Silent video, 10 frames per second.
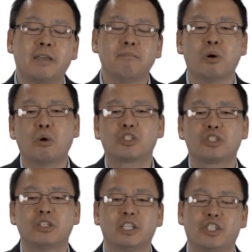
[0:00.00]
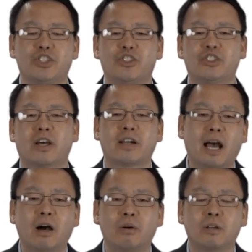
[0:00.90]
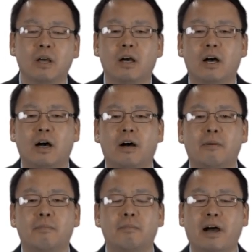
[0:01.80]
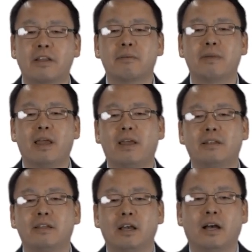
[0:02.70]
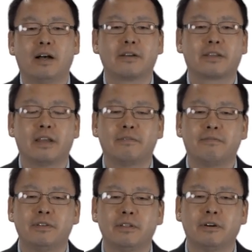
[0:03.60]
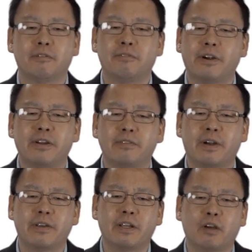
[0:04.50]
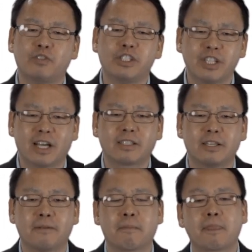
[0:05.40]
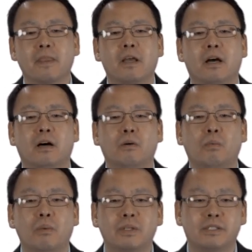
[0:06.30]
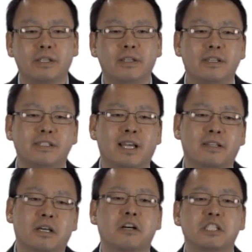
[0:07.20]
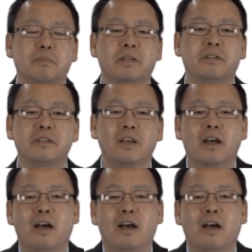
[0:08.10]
emotionally shut out by the man can feel very, very rejecting. What we see is that the husband